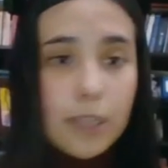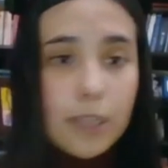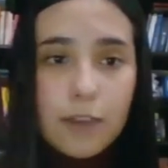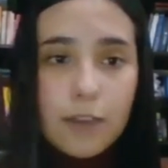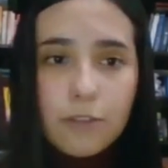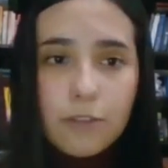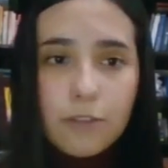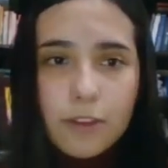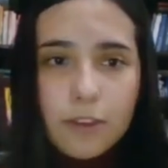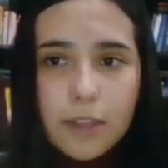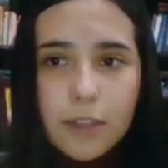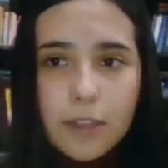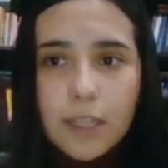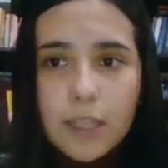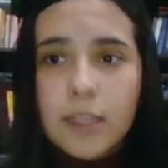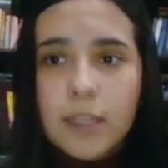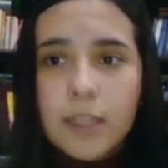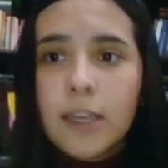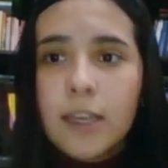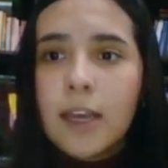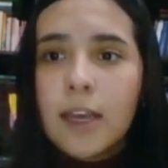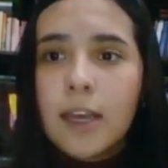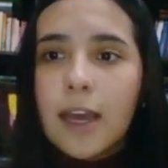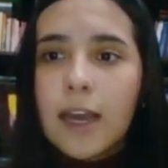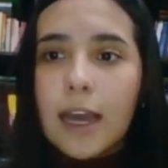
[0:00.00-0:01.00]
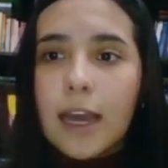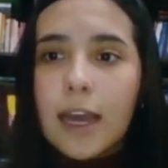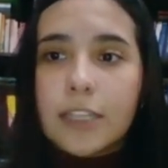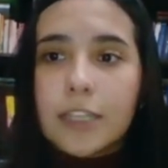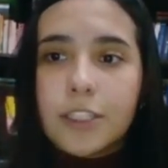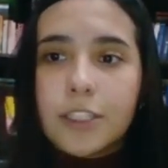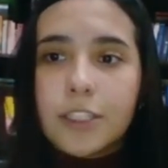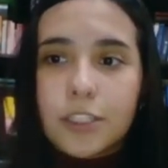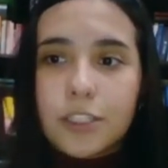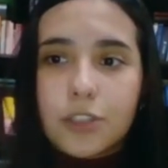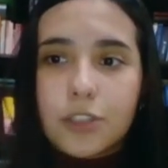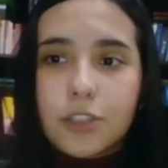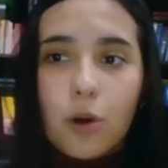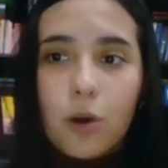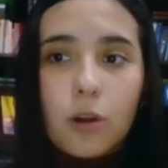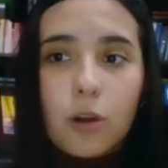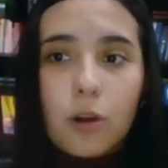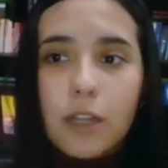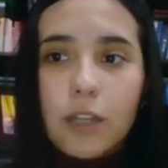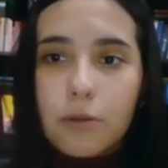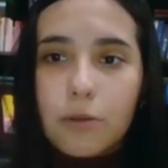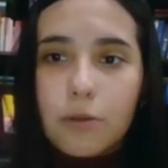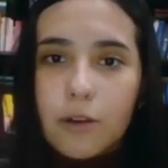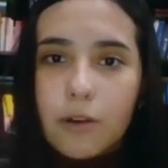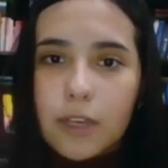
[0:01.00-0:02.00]
everything and judge
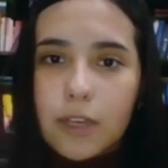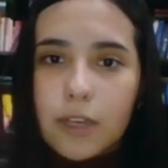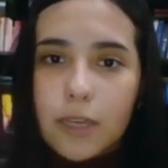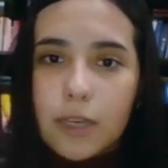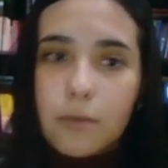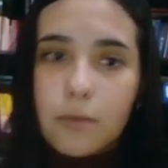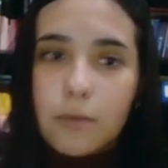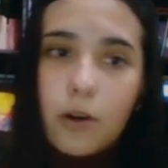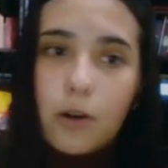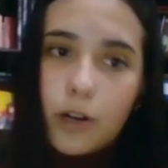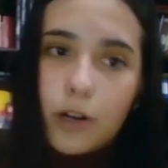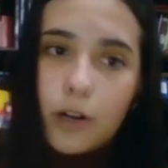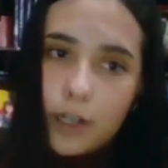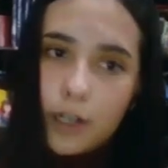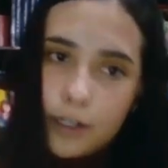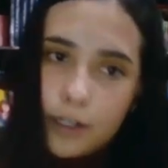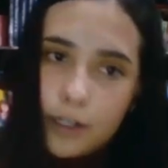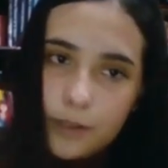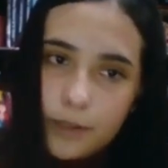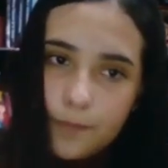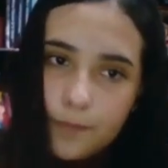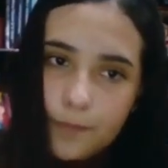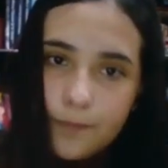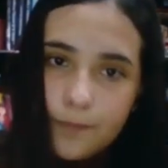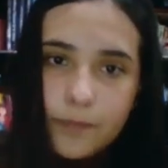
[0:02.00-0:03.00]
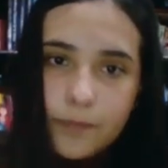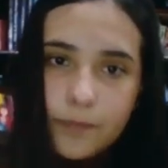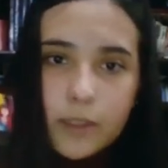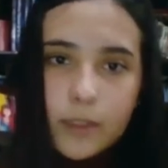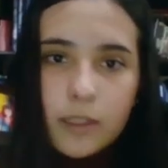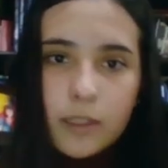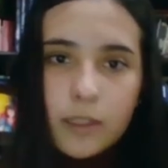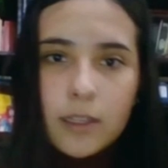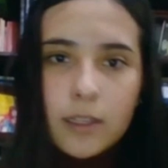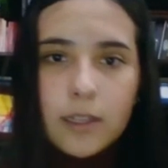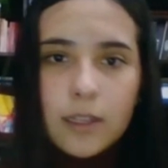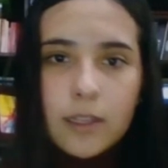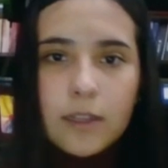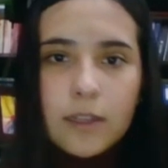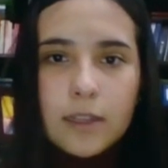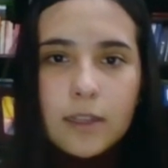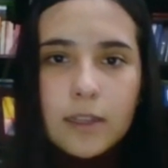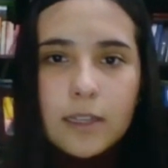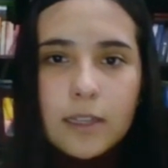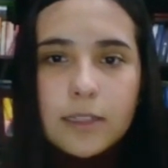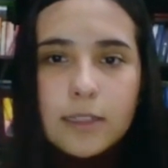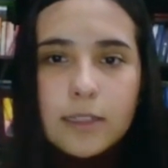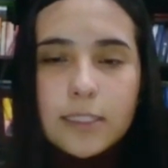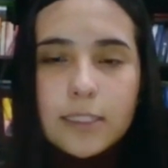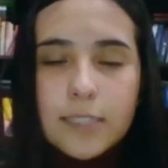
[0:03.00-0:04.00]
all around him or her.
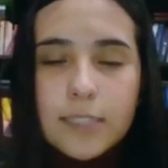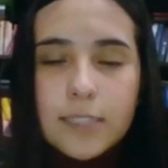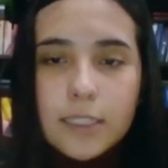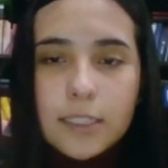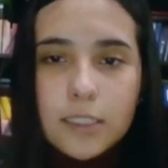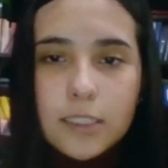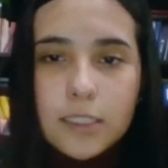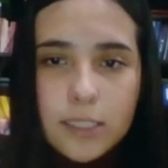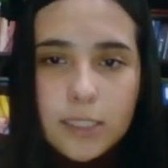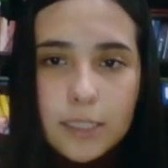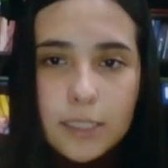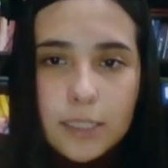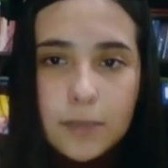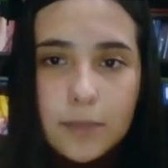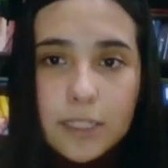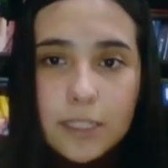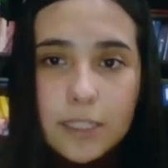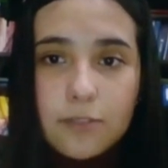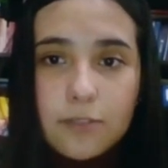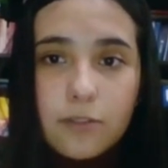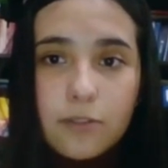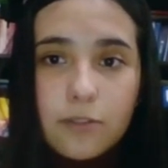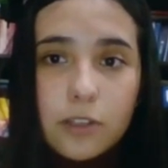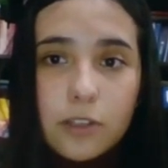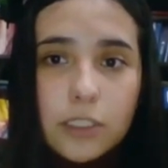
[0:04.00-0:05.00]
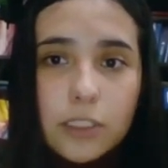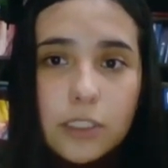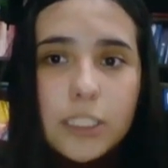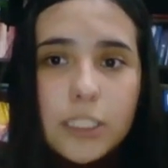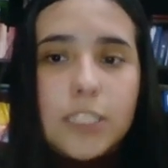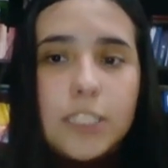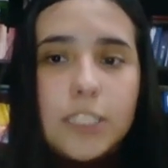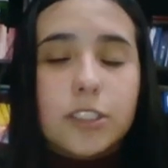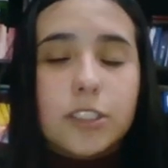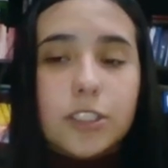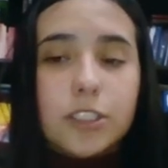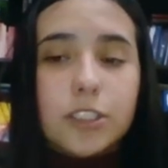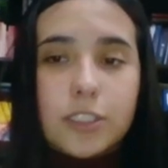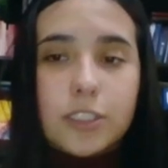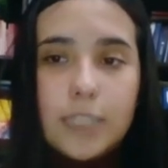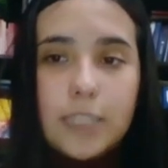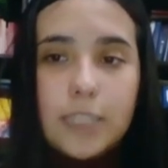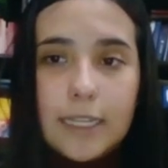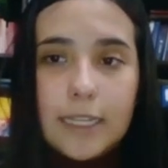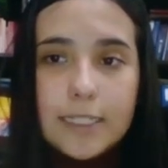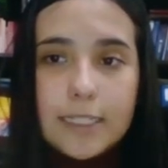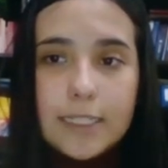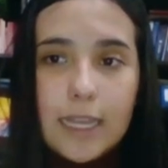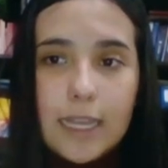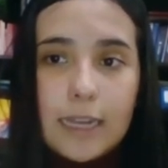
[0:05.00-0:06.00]
The second tip is focusing on your
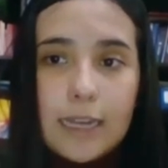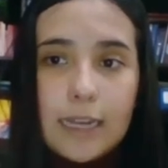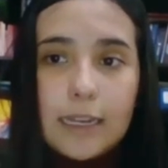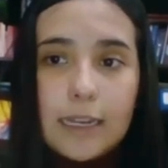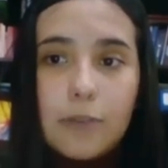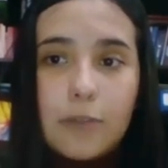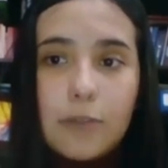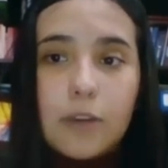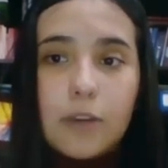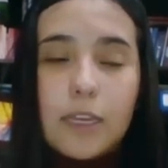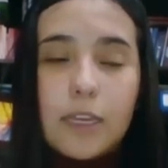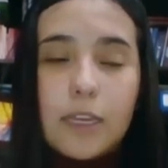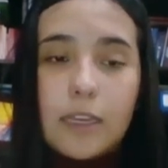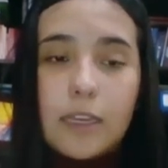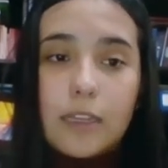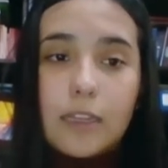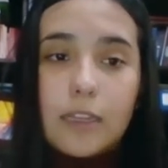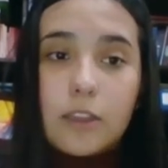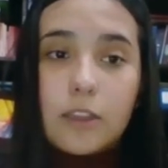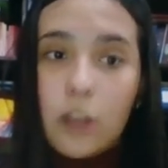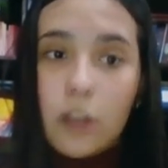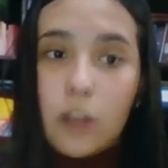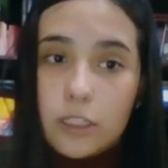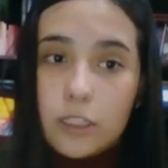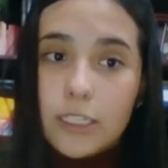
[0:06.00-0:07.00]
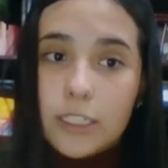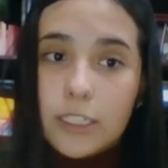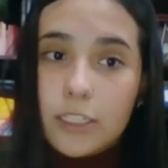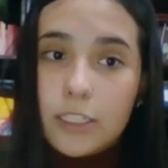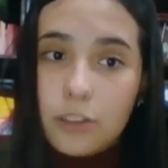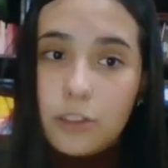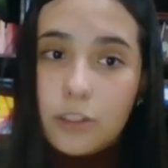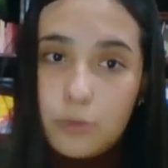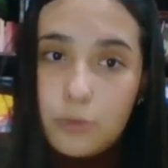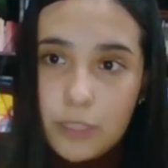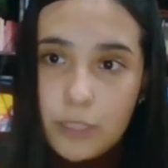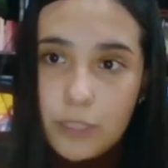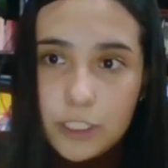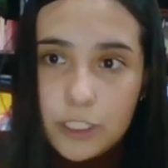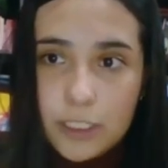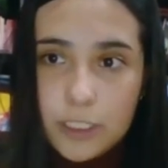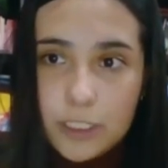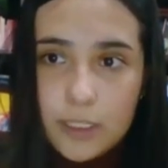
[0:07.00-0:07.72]
needs and not in your wishes.